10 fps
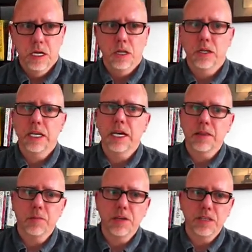Looking at
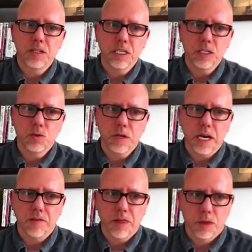the PVCs, we
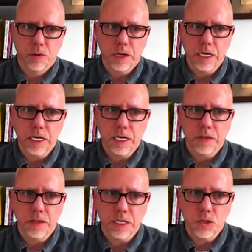have 3
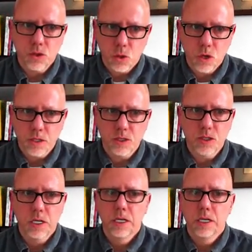in the source